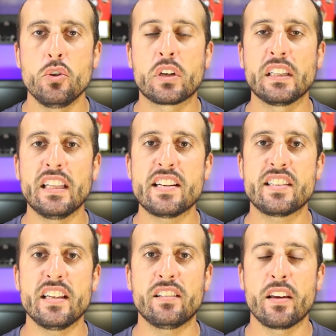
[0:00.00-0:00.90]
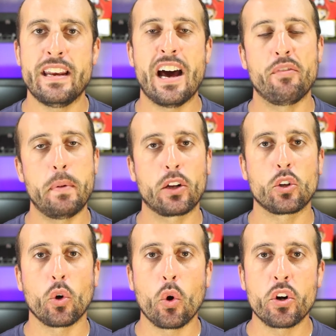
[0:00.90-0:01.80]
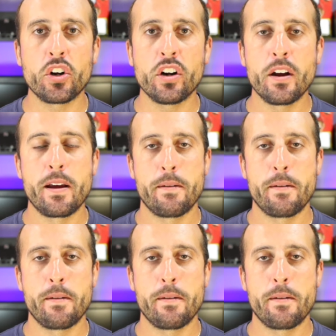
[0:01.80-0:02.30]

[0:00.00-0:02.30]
You can list it in alphabetical order,